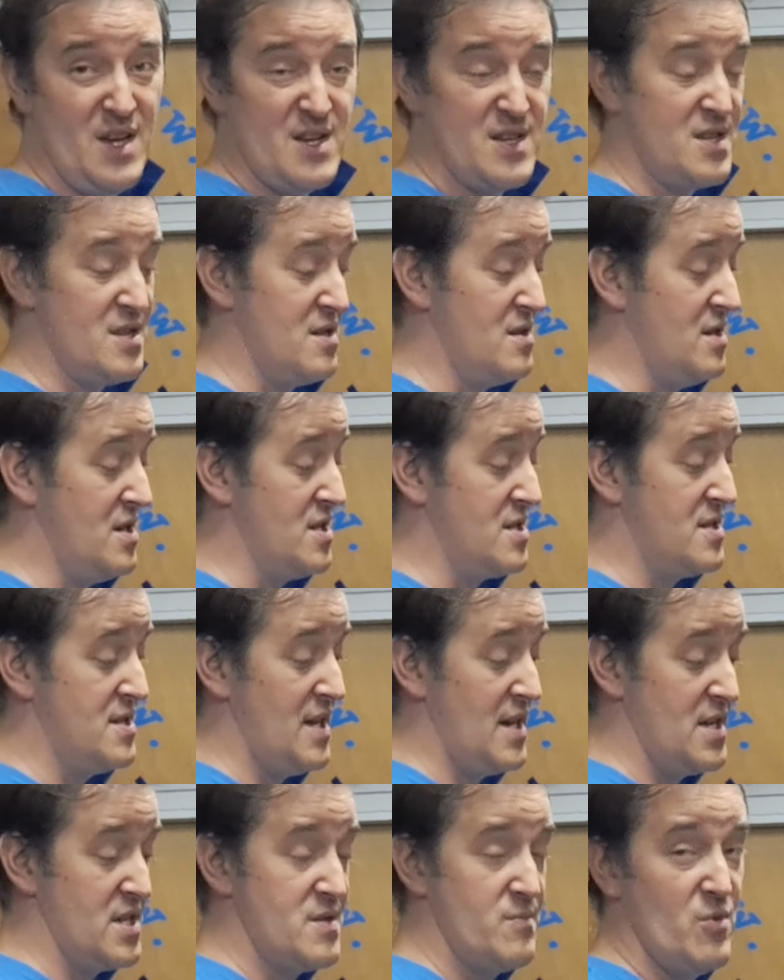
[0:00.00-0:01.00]
so
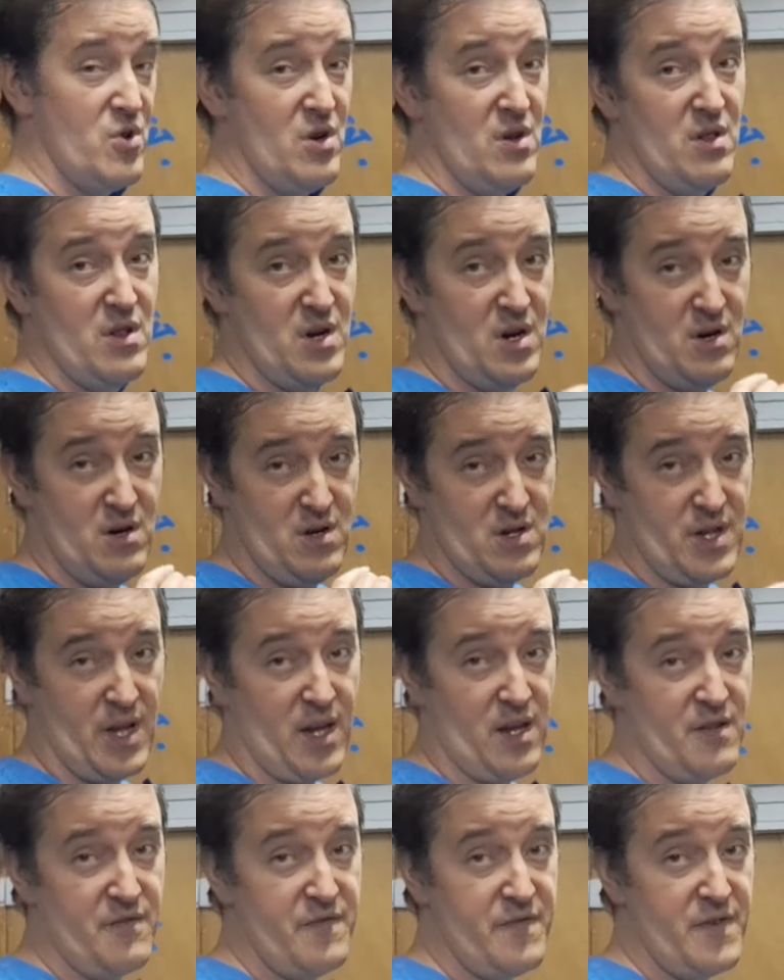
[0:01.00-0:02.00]
they're smaller and they
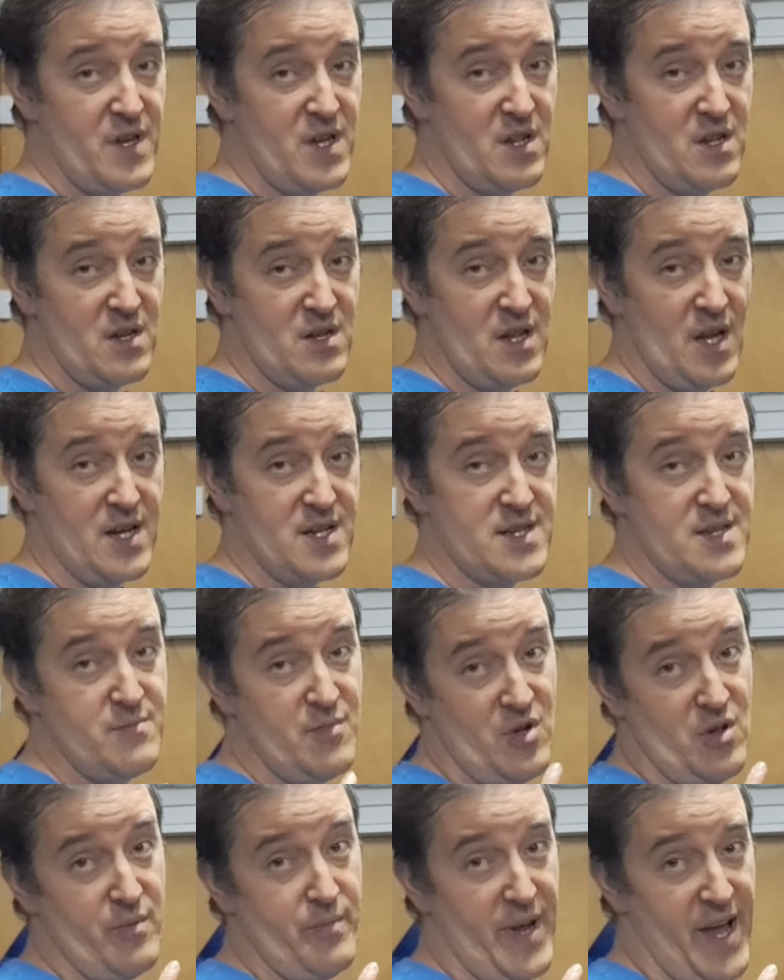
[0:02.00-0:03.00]
can fit in that
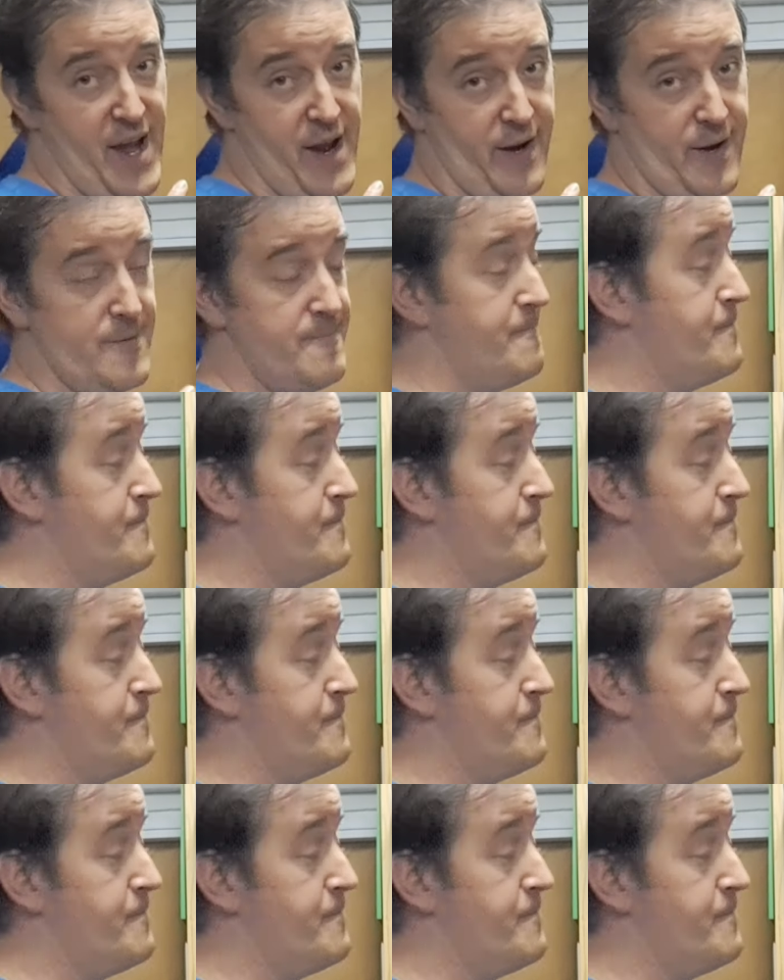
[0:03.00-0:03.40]
small bag.